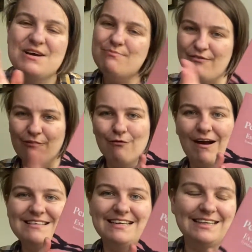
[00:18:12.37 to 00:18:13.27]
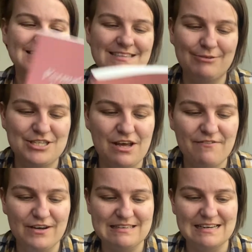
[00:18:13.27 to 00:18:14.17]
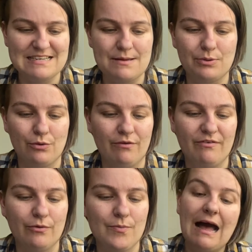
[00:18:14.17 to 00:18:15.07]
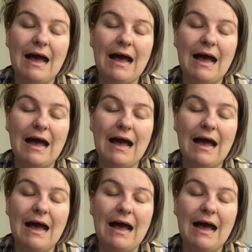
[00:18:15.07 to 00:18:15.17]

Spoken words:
before writing this, which is her first like debut novel.